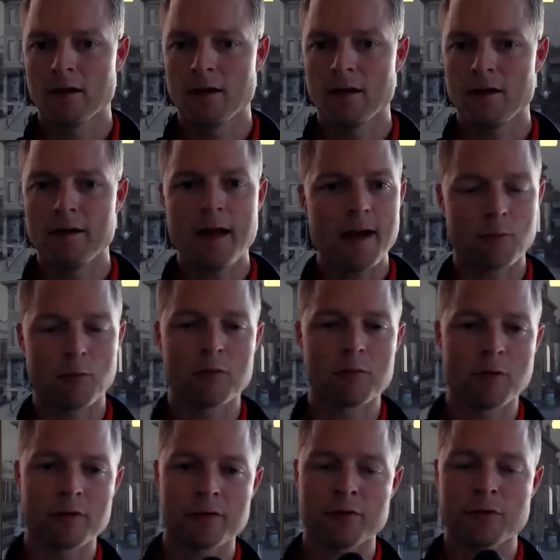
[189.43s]
Yeah, we'll
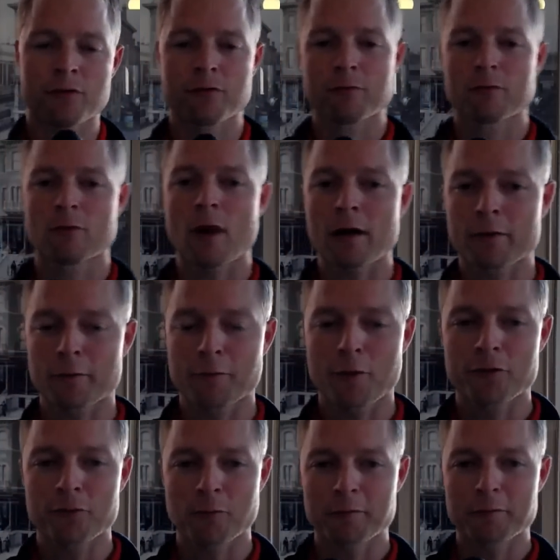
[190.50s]
just rock the
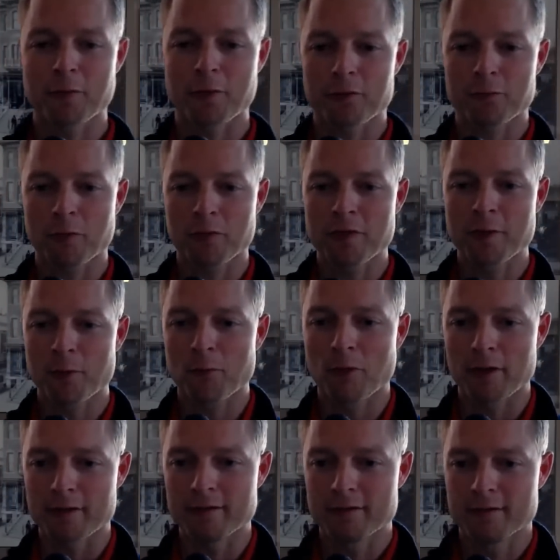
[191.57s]
first one first. What's number one?